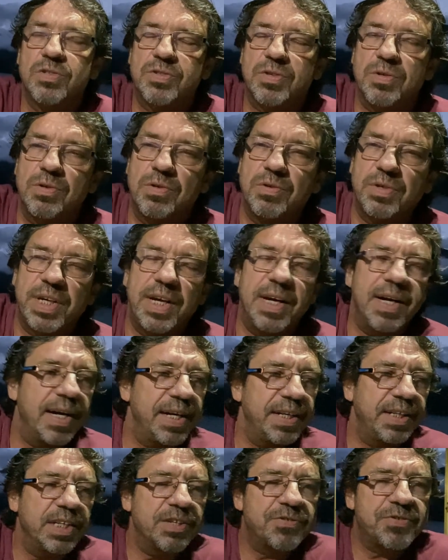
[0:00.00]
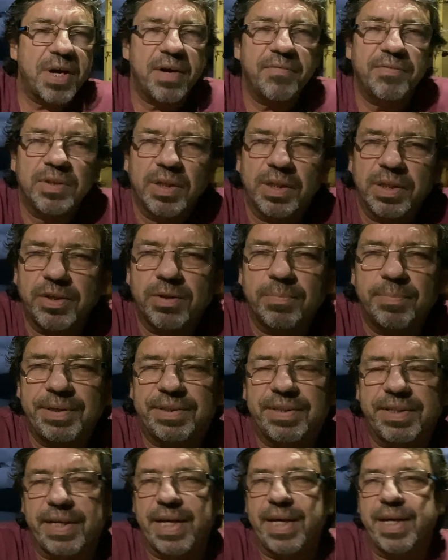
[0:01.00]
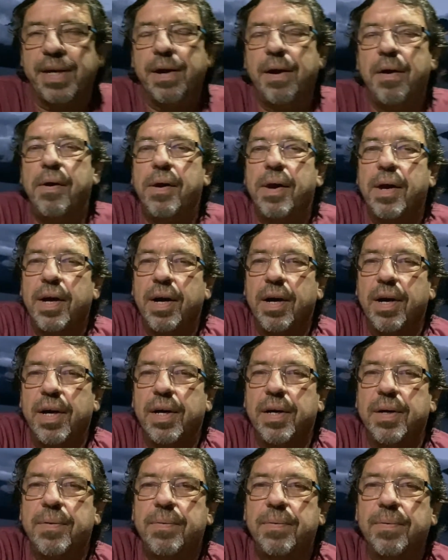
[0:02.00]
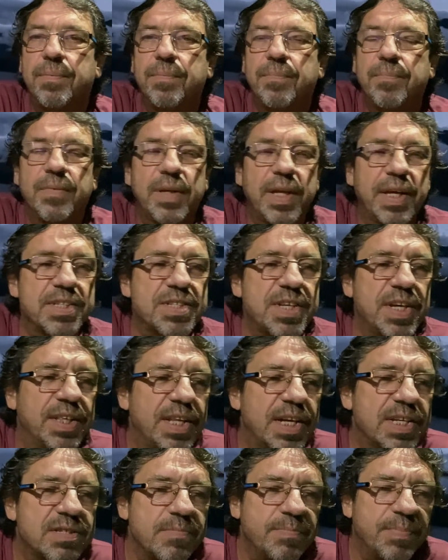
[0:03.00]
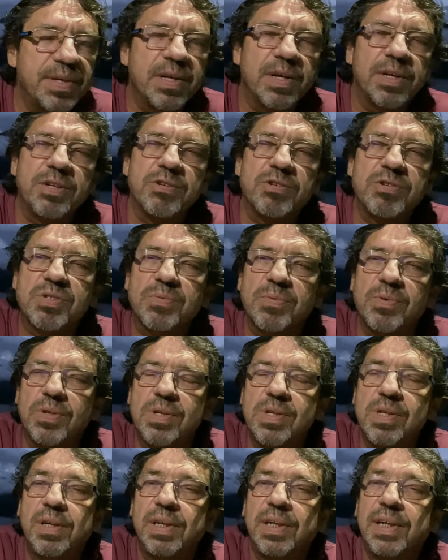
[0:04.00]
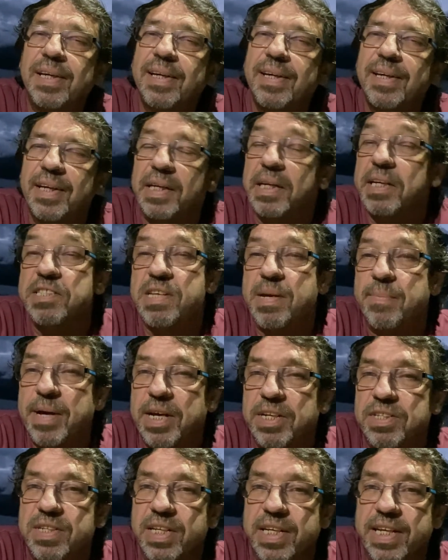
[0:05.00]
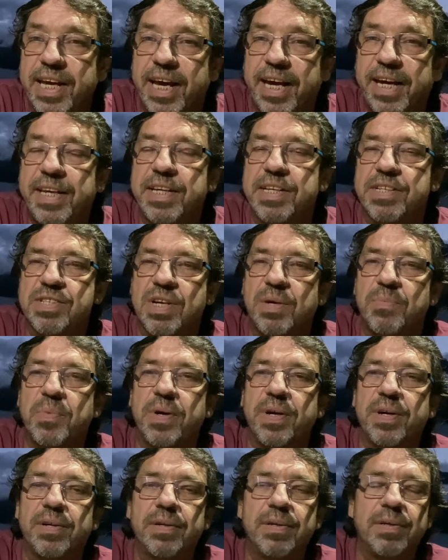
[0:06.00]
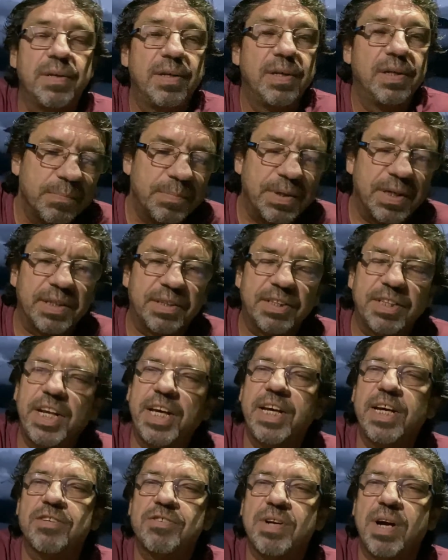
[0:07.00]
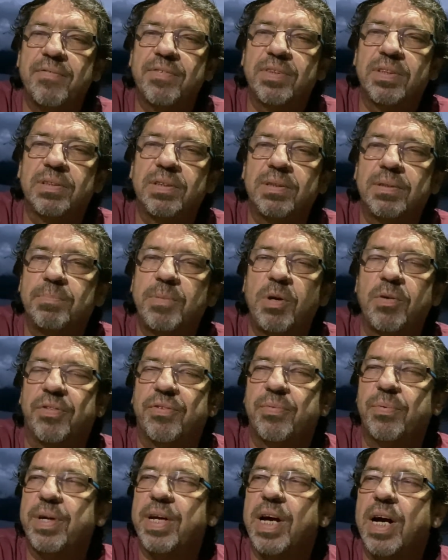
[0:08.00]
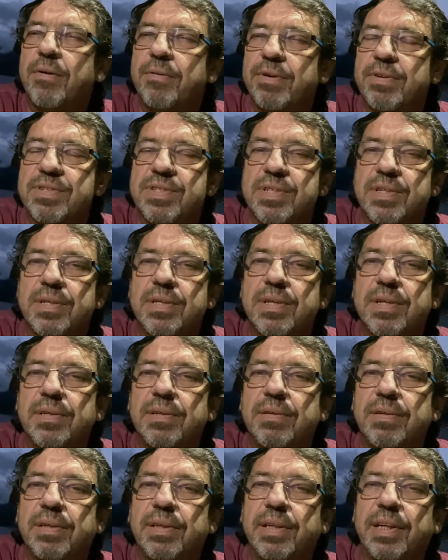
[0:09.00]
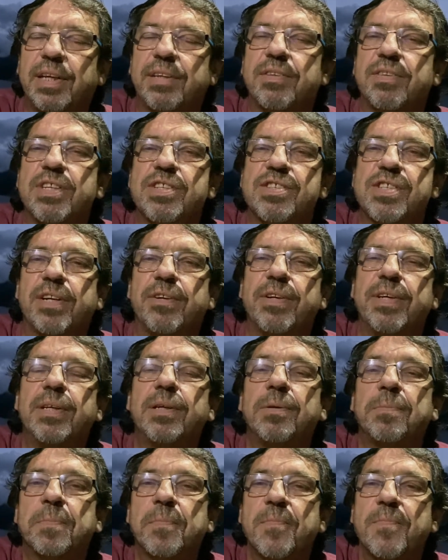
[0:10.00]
So, yeah, I did travel a little bit today. Like I say, that's a bit unusual. Unless I'm actually heading somewhere. But today I traveled about 3 hours and get to this area.